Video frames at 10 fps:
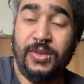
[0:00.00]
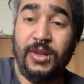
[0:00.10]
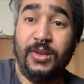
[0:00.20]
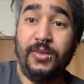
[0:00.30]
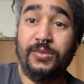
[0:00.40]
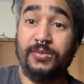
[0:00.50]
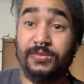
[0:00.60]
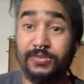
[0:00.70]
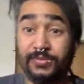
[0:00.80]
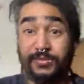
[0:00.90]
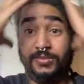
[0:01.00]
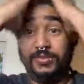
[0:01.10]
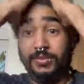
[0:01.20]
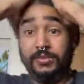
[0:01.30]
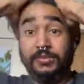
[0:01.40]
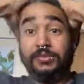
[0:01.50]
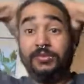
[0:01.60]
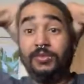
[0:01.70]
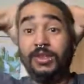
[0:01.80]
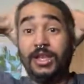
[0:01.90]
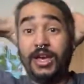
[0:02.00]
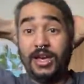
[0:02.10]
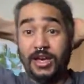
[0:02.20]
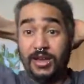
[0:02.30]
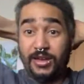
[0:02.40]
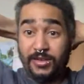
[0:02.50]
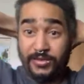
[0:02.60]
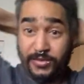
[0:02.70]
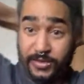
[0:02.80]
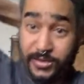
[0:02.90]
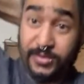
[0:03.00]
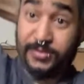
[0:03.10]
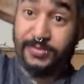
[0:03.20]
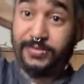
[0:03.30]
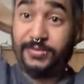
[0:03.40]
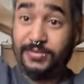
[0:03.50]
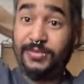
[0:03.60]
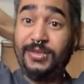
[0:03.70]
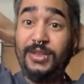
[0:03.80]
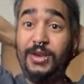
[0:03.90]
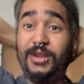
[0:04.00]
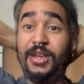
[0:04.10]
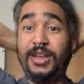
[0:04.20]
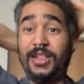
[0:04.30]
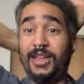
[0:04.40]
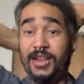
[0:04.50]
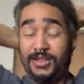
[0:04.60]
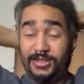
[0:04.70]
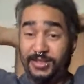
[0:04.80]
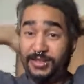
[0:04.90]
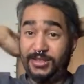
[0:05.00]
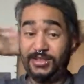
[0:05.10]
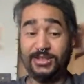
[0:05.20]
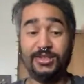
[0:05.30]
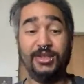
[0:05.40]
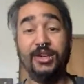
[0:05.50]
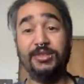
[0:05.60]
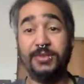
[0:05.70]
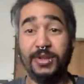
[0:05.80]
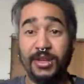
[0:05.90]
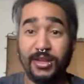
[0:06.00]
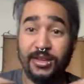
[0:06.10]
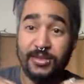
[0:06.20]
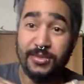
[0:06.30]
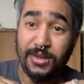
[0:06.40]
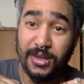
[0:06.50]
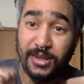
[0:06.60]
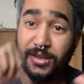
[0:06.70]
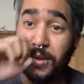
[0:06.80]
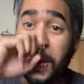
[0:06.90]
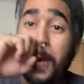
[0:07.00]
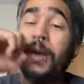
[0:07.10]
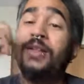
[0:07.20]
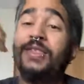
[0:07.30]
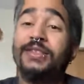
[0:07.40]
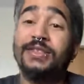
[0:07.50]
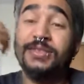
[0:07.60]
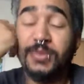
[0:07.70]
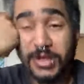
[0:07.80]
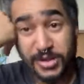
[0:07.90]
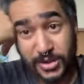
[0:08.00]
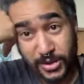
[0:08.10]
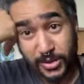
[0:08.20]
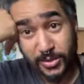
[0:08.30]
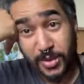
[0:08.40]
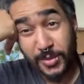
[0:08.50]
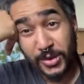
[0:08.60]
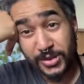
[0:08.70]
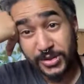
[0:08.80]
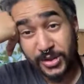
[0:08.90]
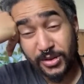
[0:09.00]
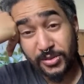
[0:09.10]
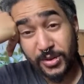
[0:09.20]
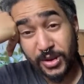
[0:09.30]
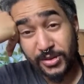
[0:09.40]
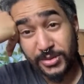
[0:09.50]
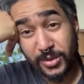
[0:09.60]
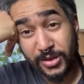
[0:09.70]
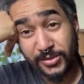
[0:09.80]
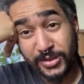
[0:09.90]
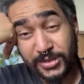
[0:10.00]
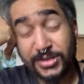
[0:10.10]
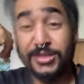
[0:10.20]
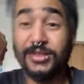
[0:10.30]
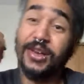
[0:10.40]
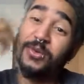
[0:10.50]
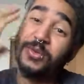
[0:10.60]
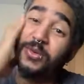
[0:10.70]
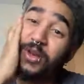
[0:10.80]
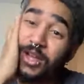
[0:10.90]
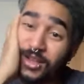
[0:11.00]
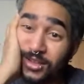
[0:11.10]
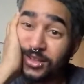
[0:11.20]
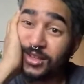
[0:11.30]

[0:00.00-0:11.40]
Go. We're live. Hola Galeras. This is Charles Blake, me. This is my show, my morning show, Painter's Breakfast. I hope you're well.